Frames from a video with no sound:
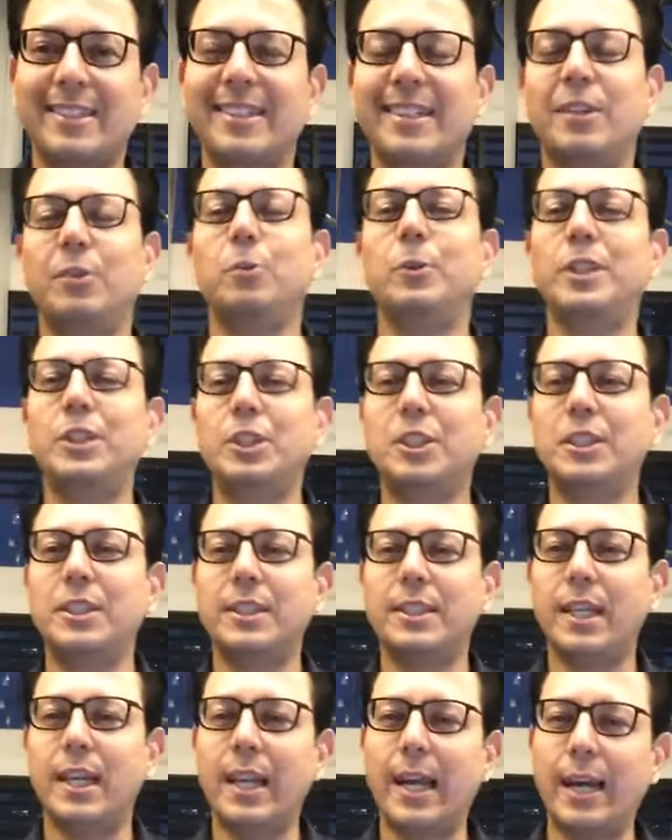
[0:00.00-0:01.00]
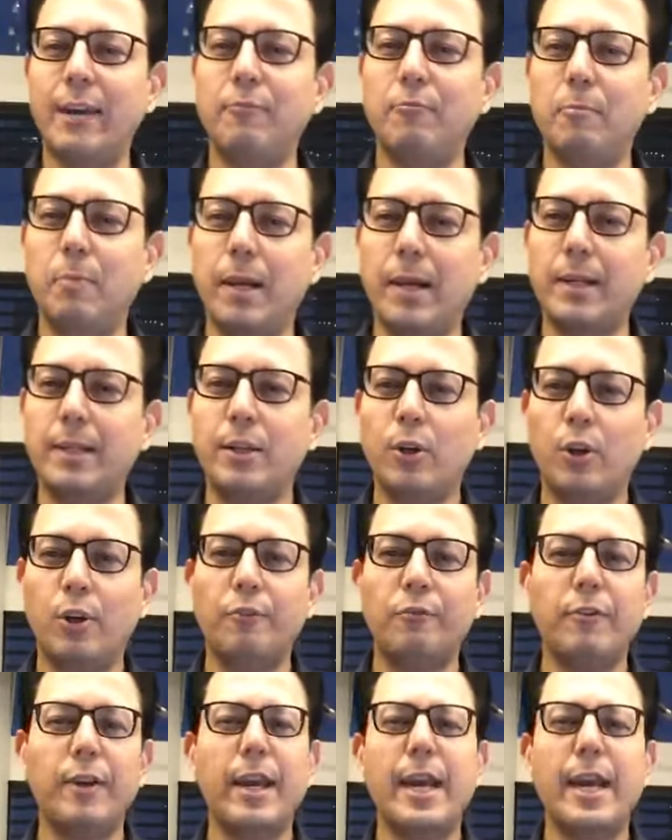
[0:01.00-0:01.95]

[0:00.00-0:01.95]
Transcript: Innovation is the lifeblood of